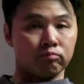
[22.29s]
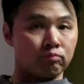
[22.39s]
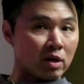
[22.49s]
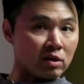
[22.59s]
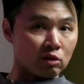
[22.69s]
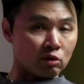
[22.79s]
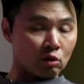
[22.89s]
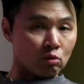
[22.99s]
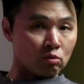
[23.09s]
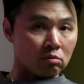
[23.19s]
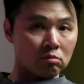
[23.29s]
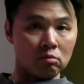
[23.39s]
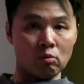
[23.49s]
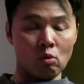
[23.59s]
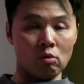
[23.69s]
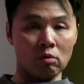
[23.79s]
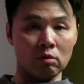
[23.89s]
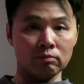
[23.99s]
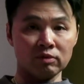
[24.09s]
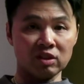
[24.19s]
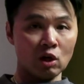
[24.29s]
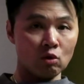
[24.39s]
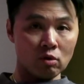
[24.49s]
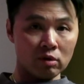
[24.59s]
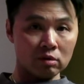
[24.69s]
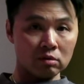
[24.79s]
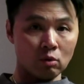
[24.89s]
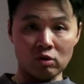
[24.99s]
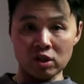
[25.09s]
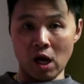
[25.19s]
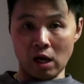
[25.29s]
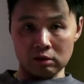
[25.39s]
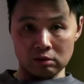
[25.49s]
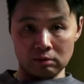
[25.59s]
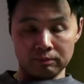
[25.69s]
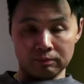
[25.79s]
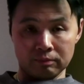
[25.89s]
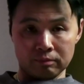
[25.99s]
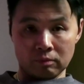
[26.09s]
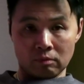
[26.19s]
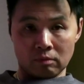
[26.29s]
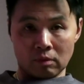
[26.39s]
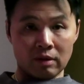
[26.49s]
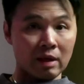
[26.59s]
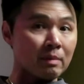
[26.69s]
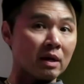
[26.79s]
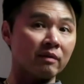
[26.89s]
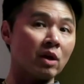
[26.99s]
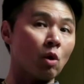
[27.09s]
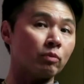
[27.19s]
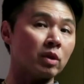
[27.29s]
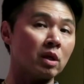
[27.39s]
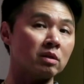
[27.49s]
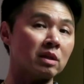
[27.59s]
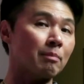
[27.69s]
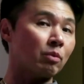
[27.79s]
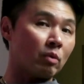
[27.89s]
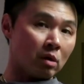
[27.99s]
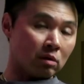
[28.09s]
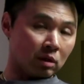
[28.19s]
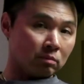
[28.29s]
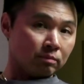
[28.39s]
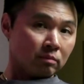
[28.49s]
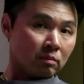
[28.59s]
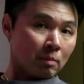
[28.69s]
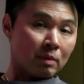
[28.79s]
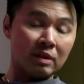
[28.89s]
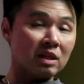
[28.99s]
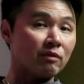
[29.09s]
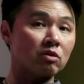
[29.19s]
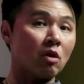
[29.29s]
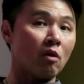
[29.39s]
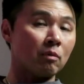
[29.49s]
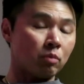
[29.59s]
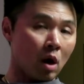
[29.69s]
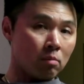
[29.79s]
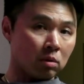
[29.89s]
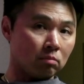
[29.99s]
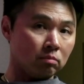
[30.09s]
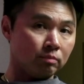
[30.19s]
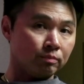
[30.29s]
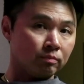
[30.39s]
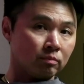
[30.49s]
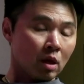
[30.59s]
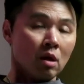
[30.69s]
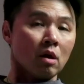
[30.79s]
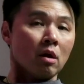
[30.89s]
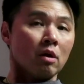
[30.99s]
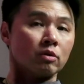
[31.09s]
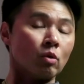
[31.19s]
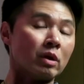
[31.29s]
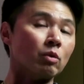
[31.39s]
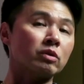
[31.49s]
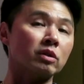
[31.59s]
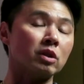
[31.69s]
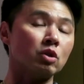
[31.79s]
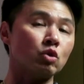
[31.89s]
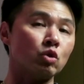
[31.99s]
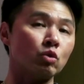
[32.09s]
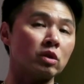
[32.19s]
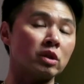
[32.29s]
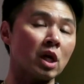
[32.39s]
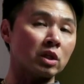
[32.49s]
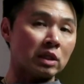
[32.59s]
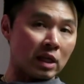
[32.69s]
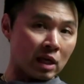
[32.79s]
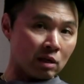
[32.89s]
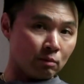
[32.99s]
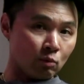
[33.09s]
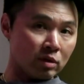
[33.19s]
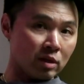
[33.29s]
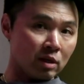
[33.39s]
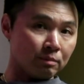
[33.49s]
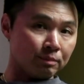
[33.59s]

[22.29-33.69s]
prednisone or steroids or shots. They might have helped temporarily, but they never solved the problem. So when I was introduced to Dr. Liang one day,